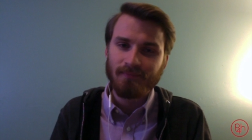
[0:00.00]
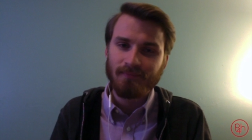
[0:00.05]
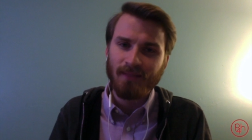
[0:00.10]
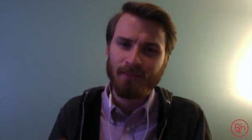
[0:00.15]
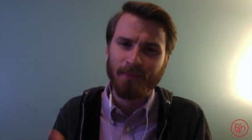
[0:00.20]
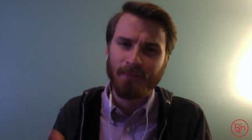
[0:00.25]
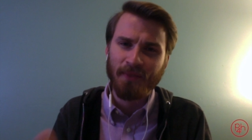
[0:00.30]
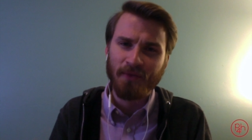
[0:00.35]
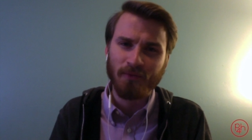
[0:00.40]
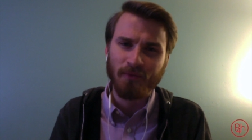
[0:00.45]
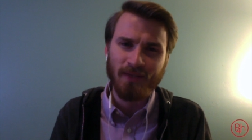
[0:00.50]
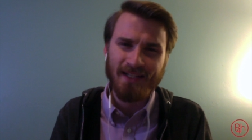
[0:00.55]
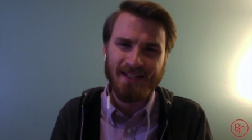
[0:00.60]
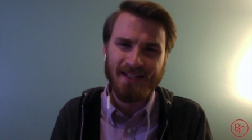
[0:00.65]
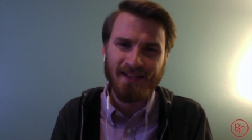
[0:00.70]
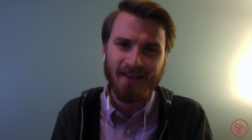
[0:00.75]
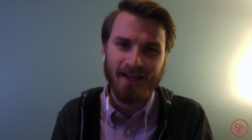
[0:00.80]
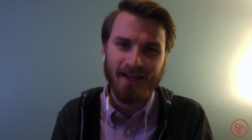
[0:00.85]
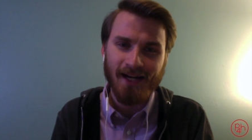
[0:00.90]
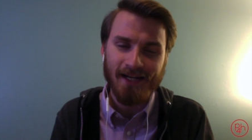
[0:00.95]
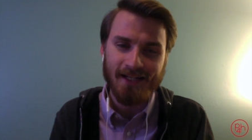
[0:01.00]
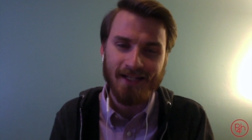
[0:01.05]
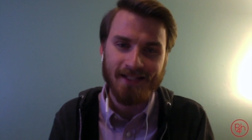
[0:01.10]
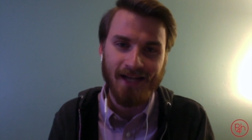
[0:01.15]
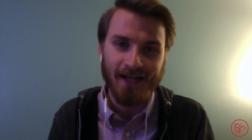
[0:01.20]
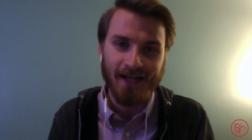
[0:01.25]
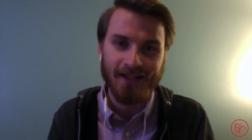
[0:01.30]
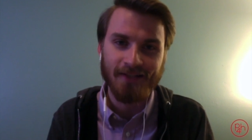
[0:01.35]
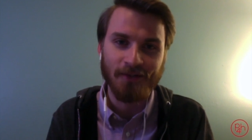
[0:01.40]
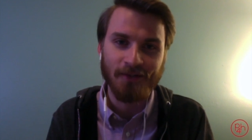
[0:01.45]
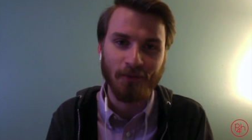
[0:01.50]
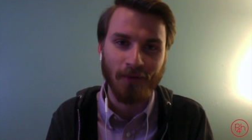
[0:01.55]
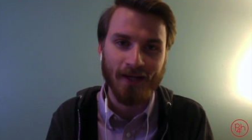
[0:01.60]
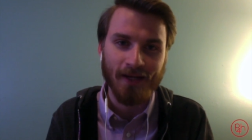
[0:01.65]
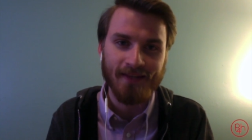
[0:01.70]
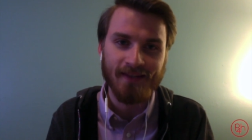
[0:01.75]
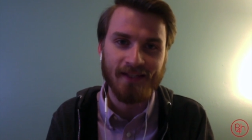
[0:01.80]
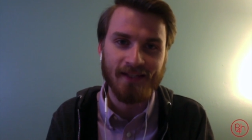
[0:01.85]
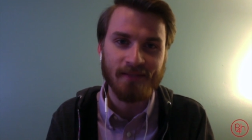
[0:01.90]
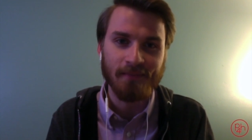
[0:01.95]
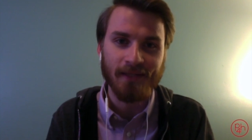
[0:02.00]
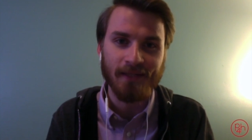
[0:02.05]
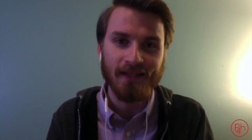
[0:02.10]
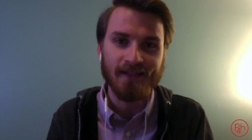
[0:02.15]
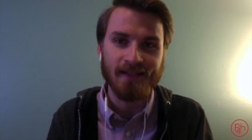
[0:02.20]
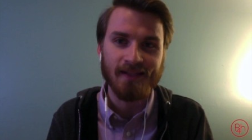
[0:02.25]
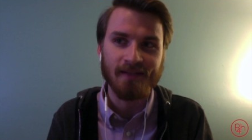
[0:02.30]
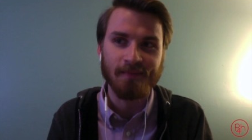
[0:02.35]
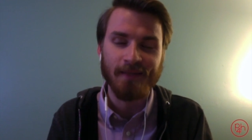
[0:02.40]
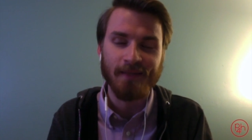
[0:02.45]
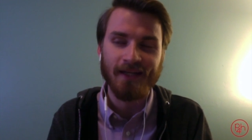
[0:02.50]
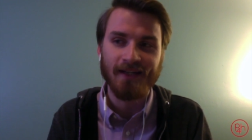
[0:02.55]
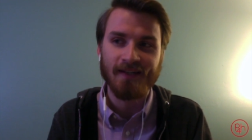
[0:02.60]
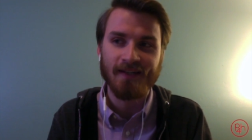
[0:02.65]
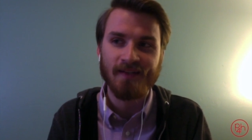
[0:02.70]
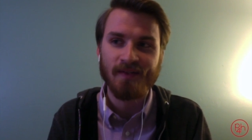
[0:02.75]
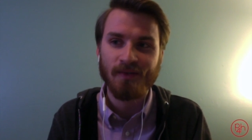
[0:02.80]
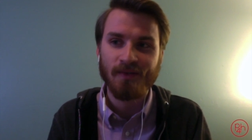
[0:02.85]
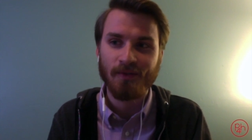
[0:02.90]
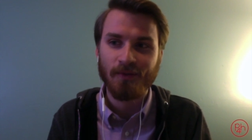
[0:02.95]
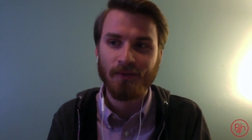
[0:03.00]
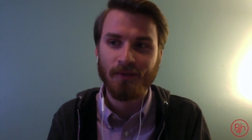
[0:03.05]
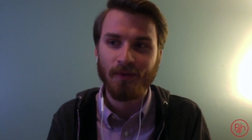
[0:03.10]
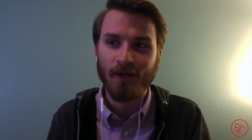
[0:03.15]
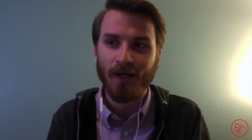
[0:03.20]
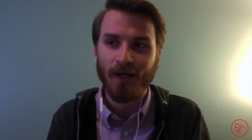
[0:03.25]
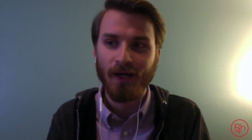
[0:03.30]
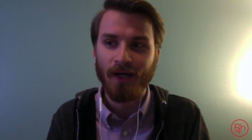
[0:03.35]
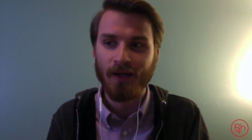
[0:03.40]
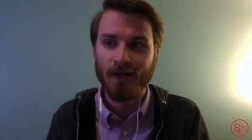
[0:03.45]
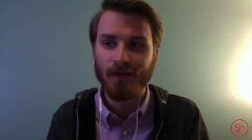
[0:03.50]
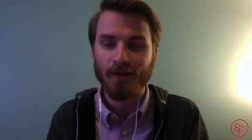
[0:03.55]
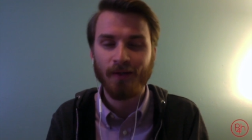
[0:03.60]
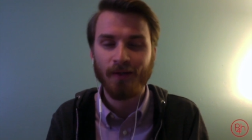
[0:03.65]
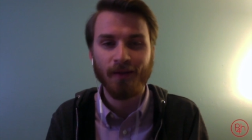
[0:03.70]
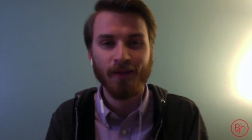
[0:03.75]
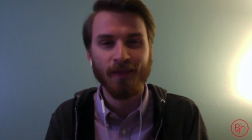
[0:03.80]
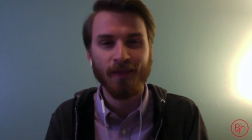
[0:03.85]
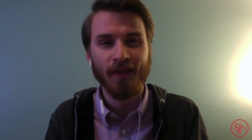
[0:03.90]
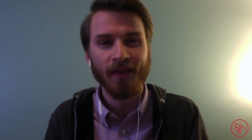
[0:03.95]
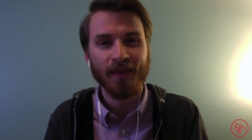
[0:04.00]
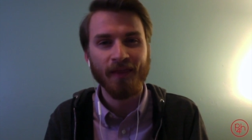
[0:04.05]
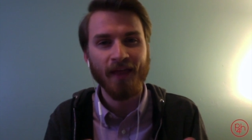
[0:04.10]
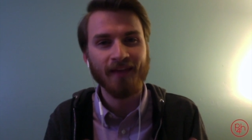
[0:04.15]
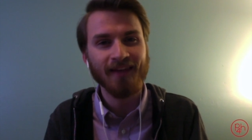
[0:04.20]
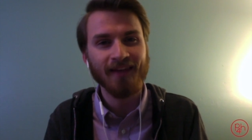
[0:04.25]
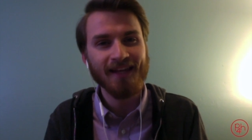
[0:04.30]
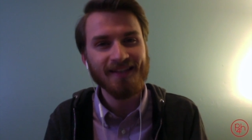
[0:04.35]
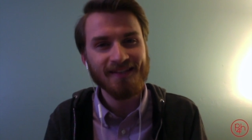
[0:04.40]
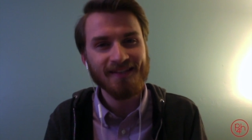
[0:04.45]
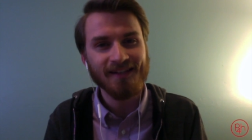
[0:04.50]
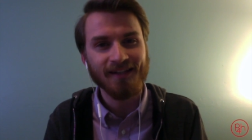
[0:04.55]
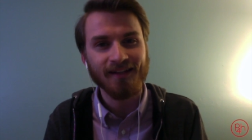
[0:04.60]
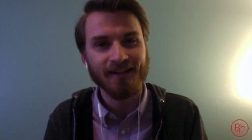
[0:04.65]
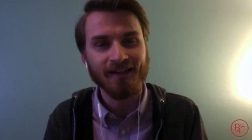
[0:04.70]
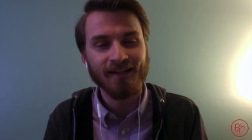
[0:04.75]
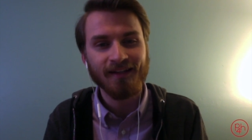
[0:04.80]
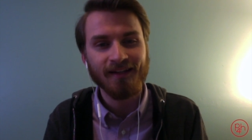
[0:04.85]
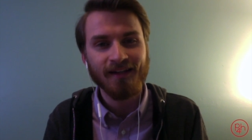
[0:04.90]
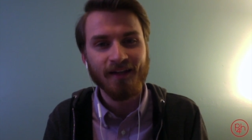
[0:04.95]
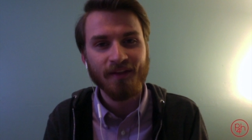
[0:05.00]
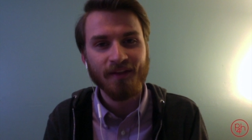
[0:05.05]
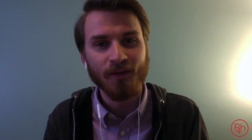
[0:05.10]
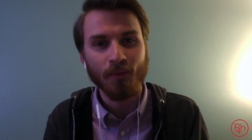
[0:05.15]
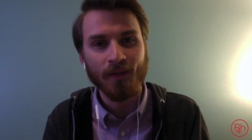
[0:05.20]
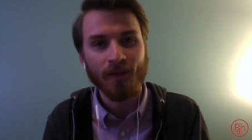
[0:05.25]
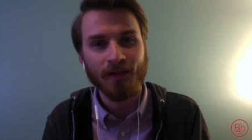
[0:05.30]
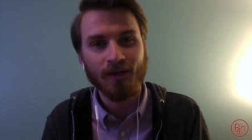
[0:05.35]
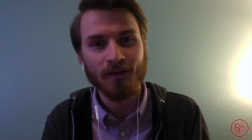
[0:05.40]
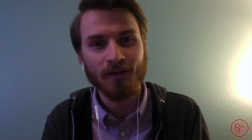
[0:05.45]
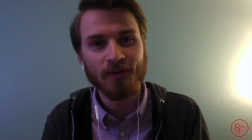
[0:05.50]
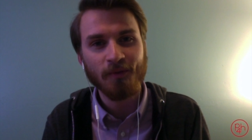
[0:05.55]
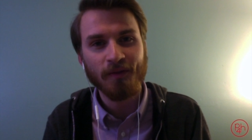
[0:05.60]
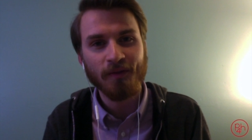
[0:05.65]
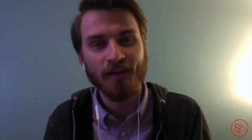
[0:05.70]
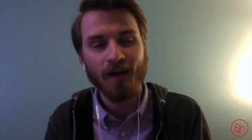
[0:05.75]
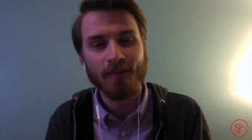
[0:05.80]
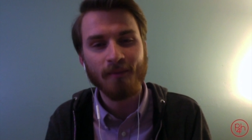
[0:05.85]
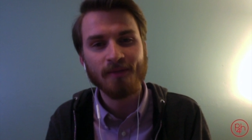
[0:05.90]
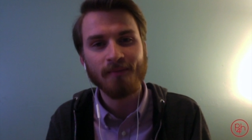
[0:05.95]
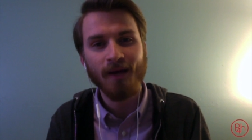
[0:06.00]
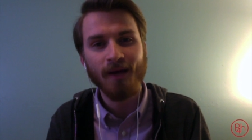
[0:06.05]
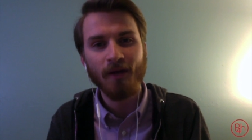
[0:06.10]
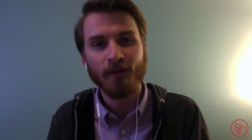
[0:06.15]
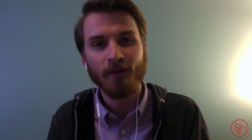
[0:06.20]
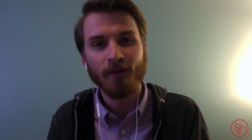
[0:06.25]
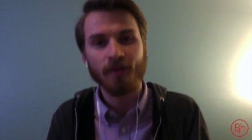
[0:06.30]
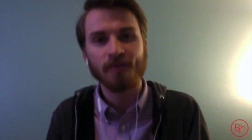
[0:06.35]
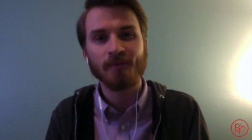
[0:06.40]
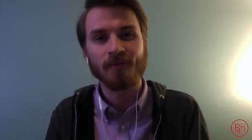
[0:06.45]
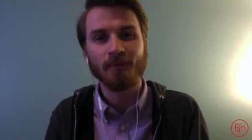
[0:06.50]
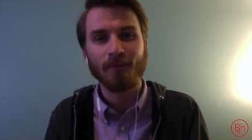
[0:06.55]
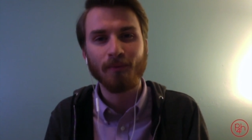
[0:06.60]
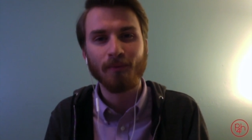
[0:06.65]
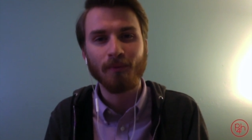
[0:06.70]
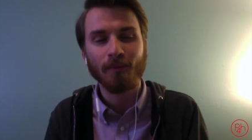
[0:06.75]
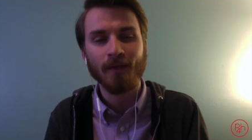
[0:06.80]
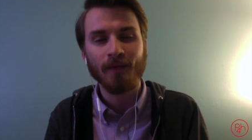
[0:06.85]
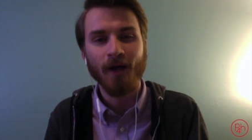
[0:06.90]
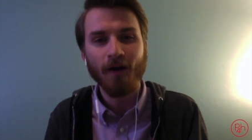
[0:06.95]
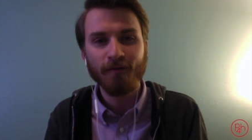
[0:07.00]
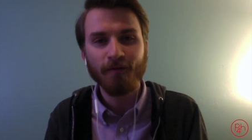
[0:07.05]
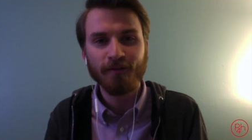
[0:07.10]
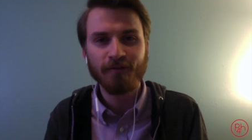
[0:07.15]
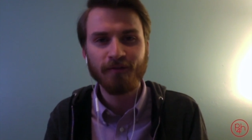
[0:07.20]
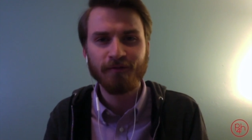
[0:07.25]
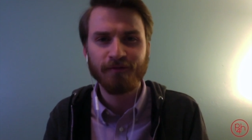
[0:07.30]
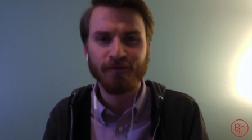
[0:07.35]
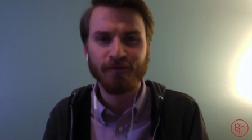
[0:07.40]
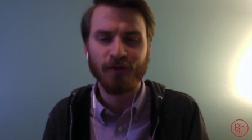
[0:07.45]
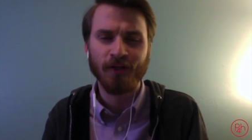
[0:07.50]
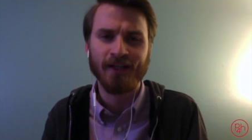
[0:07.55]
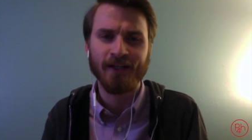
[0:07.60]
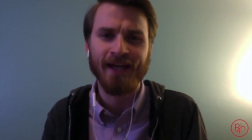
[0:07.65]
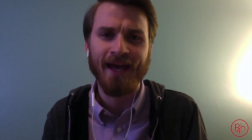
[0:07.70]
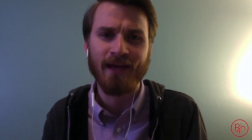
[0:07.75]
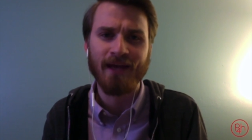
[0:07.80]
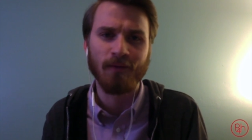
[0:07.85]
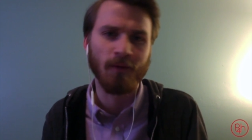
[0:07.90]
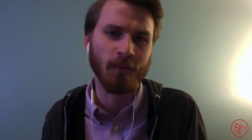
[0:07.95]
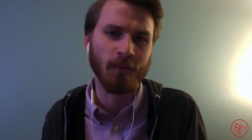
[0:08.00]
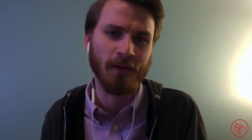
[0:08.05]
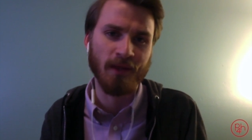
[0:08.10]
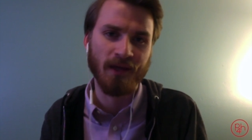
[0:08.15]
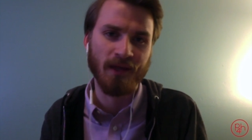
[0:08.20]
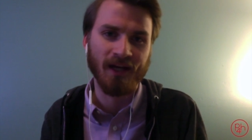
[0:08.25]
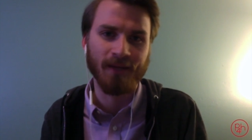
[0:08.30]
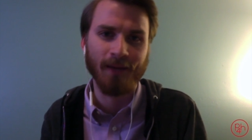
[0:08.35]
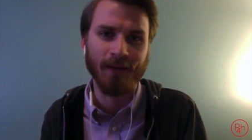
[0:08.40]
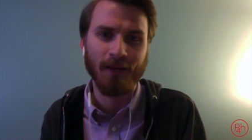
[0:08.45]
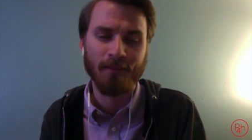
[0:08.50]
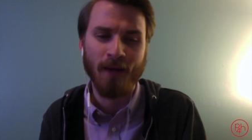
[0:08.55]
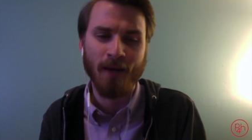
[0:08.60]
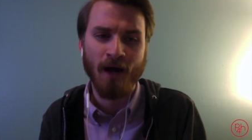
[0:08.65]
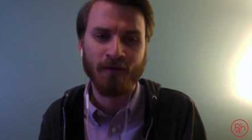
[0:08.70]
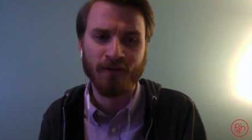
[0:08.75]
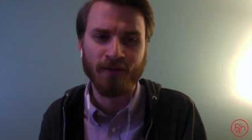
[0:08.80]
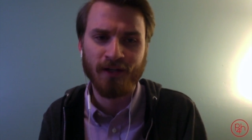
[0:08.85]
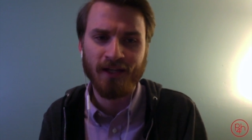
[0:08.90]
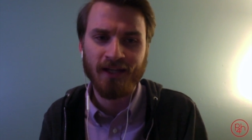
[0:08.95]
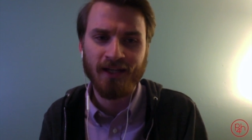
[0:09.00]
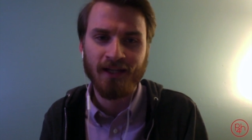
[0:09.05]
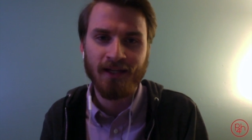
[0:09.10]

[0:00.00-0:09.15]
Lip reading: But the reason that I decided to write this piece is because that lesson that we learned with Thomas Malthus, we often forget when we think about poverty.